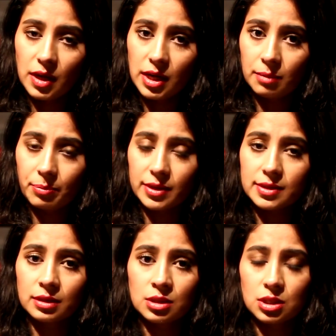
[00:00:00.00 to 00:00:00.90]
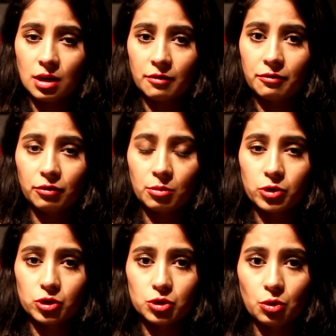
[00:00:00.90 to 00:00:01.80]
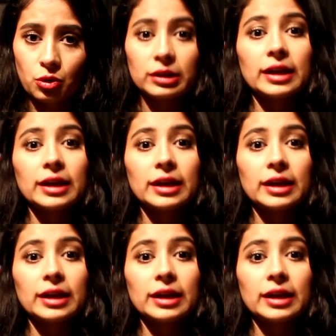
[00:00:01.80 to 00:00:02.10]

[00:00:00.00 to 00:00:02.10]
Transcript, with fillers: nipples and stuff from the store.